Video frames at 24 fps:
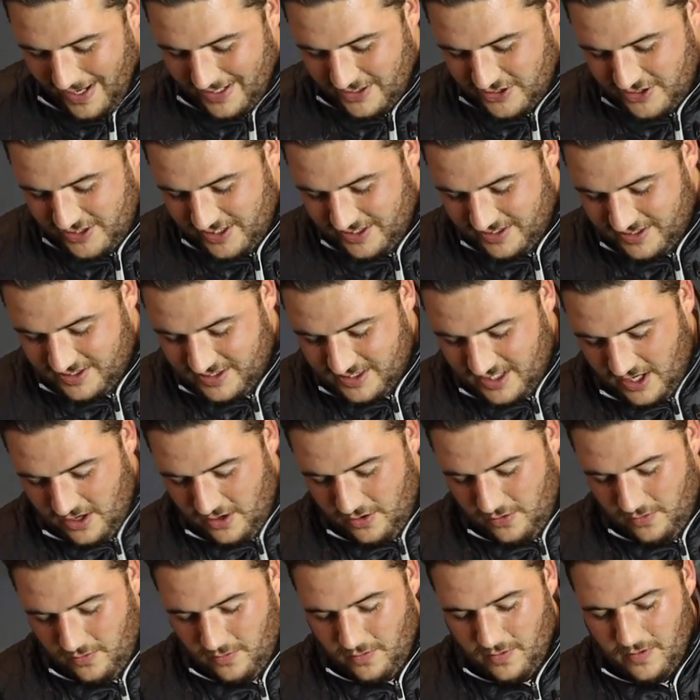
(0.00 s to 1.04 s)
Wedges.
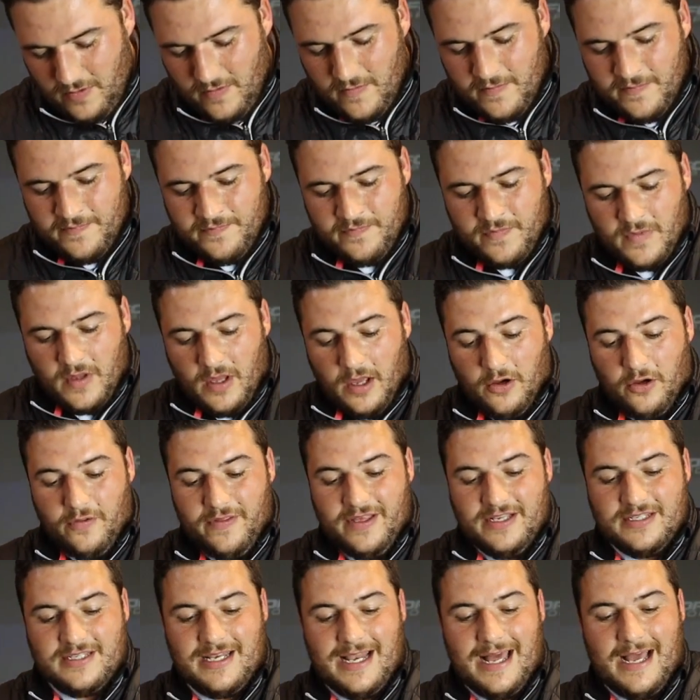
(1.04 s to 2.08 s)
So I got
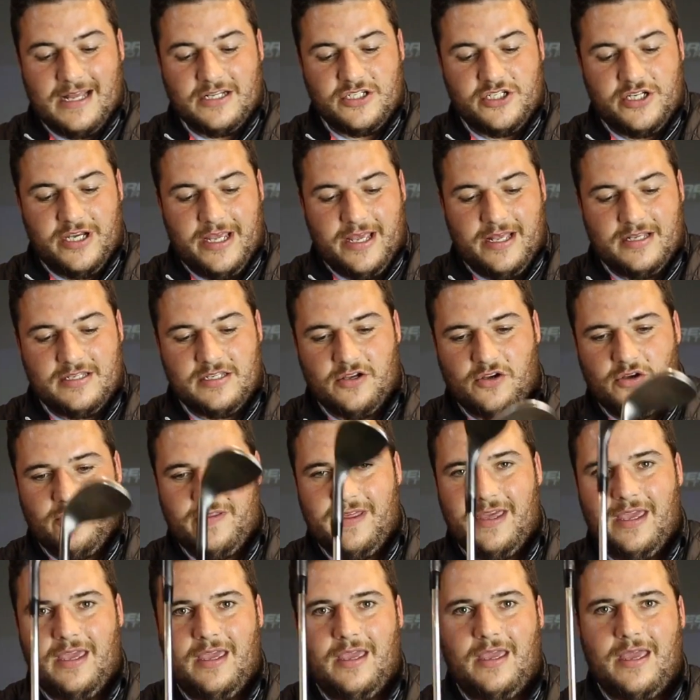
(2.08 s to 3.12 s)
these last year. So I got
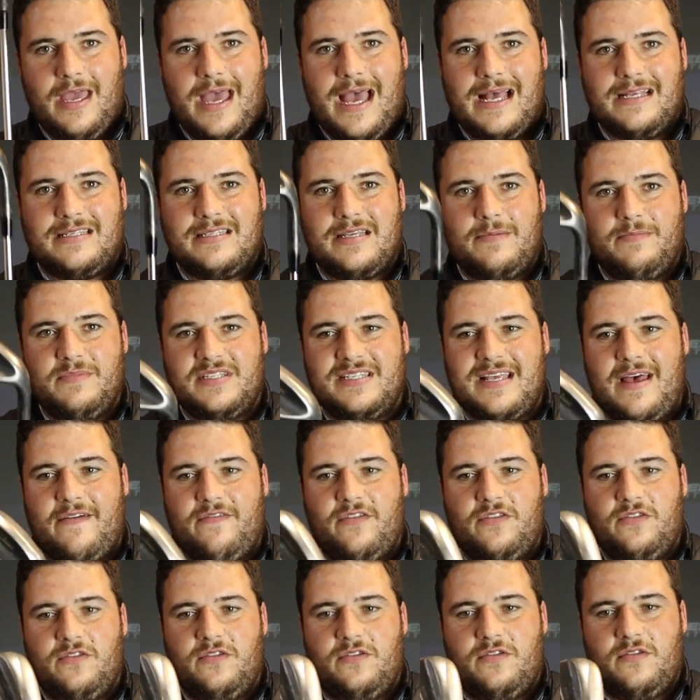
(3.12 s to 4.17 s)
the
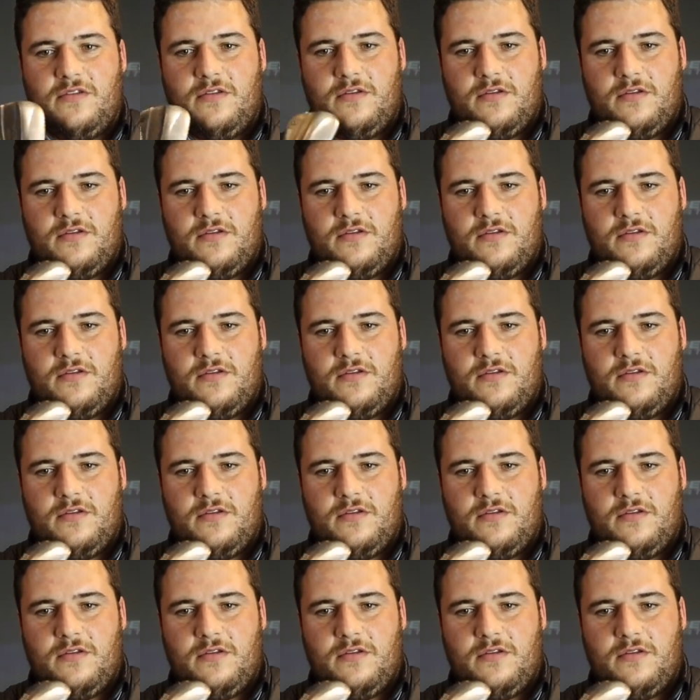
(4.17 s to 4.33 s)
SM7s.